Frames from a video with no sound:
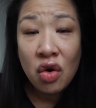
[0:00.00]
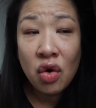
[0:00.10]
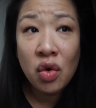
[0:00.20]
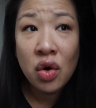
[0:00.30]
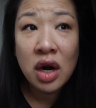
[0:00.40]

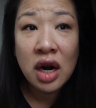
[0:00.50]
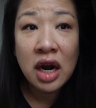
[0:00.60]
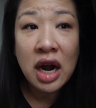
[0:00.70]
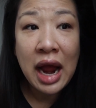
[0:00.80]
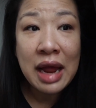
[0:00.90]

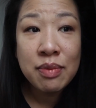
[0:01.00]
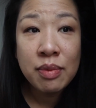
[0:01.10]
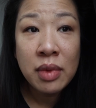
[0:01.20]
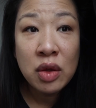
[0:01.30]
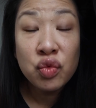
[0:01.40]
or
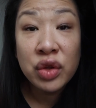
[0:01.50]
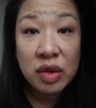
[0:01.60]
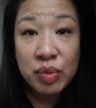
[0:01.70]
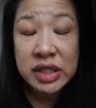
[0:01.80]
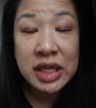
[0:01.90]
I'm
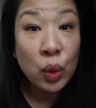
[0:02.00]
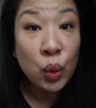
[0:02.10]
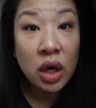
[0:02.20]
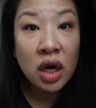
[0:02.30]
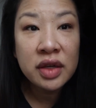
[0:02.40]
really busy at
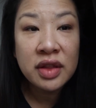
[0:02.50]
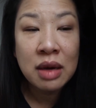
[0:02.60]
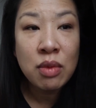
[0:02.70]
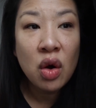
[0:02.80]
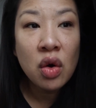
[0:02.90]
work, that
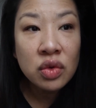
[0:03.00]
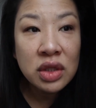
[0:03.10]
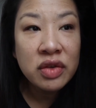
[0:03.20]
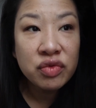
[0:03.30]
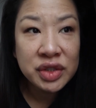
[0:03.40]
I'm
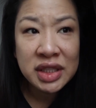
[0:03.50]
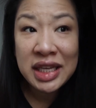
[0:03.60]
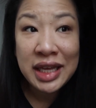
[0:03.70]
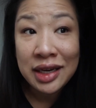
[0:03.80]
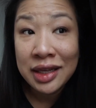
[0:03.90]
only really
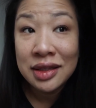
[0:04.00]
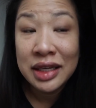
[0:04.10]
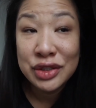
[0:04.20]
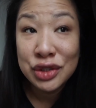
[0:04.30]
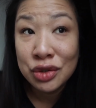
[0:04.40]
getting
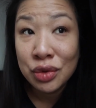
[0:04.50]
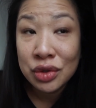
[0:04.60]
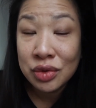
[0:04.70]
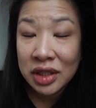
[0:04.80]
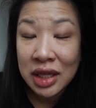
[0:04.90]
like two or
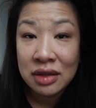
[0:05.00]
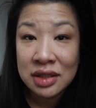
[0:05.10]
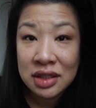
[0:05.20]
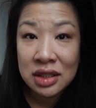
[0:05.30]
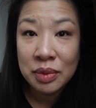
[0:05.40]
three
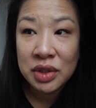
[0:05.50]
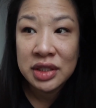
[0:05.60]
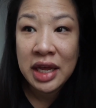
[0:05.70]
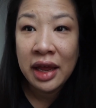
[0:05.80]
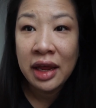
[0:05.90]
thousand steps a
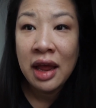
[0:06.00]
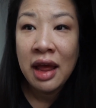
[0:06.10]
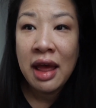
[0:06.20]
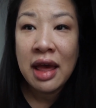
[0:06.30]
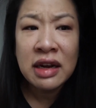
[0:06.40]
day,
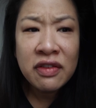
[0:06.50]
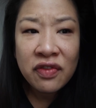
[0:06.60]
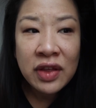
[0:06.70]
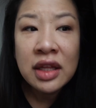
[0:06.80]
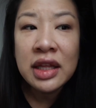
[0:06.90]
and I
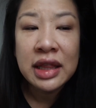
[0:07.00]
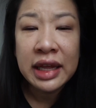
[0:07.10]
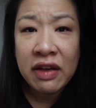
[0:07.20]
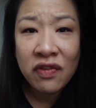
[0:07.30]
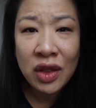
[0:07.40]
feel it.
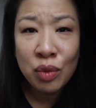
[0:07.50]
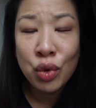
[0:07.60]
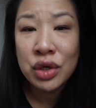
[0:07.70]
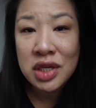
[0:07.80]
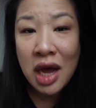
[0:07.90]
Like I feel
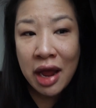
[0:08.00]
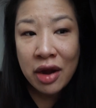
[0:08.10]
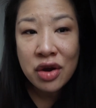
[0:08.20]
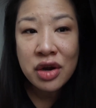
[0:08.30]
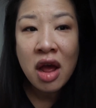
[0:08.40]
more
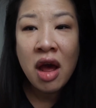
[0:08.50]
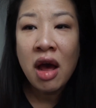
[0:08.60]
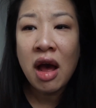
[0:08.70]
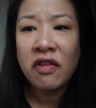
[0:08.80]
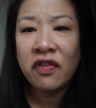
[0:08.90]
tired,
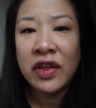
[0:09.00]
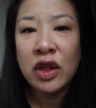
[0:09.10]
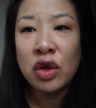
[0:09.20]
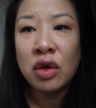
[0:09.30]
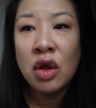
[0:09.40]
I
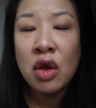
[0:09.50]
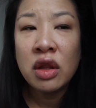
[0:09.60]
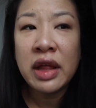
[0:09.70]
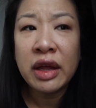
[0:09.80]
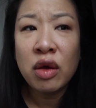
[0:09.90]
feel
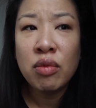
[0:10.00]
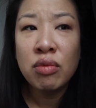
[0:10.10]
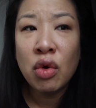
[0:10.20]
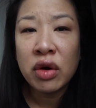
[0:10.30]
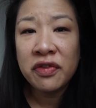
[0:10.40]
like
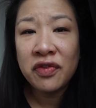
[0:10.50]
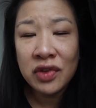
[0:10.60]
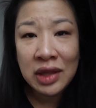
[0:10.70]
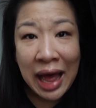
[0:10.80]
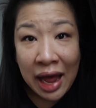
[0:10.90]
more
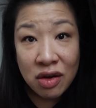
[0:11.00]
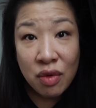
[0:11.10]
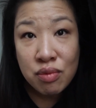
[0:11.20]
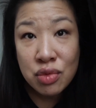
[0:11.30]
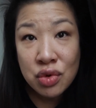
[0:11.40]
flat
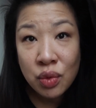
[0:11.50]
mood